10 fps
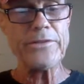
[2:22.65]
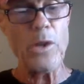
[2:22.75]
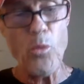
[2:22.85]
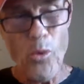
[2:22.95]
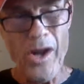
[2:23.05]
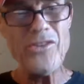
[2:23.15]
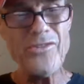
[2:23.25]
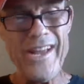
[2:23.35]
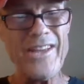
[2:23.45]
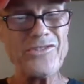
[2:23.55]
I want you
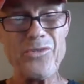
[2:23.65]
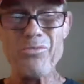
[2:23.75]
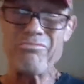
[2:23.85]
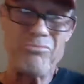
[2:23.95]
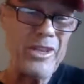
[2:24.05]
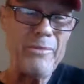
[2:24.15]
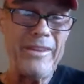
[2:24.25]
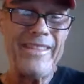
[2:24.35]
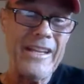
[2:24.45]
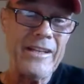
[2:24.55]
guys to really be
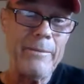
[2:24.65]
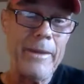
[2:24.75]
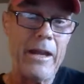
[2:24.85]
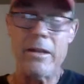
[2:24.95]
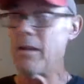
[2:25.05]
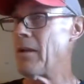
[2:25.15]
thinking about it.